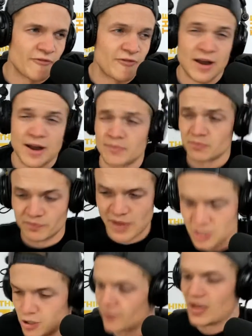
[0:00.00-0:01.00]
it. I'm not
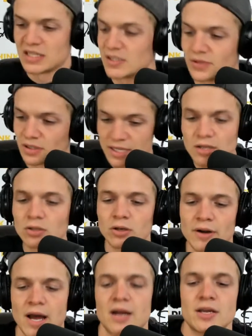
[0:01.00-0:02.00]
sure if that's even legal or
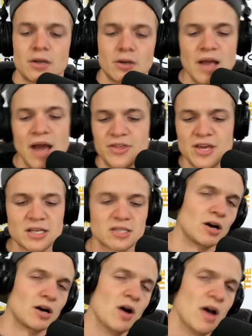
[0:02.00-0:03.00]
not here. I think
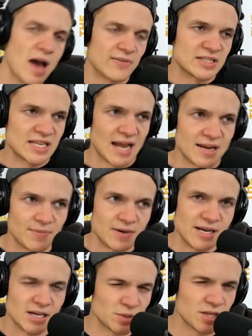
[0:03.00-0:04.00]
so. I haven't seen anybody
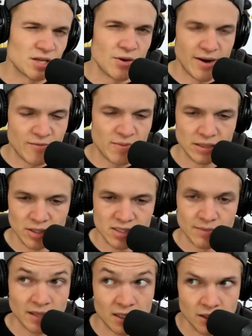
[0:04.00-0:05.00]
else with it though. And everybody looks
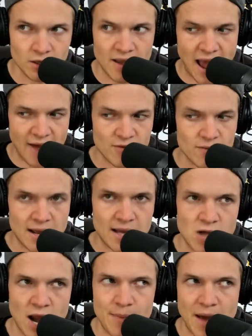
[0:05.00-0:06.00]
at me, like literally everybody I
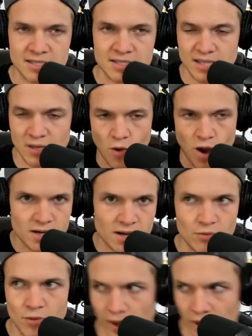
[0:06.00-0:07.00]
drive past that's like walking down
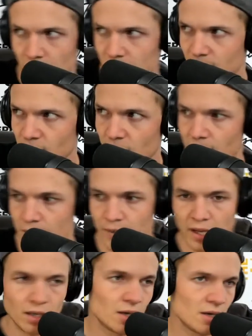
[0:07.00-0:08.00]
the road, like looks at me weird. And I'm
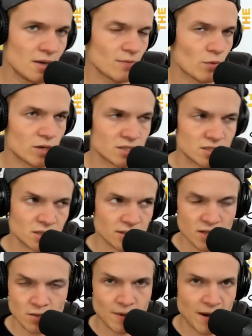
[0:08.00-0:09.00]
like, what, is this
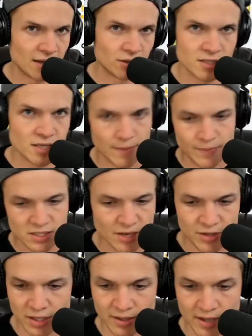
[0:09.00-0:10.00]
illegal? But I looked it up and
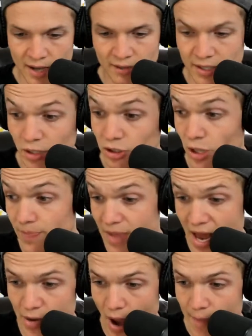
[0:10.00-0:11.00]
it's not illegal. So
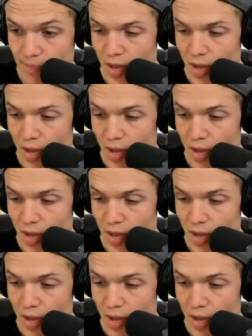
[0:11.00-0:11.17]
anyway,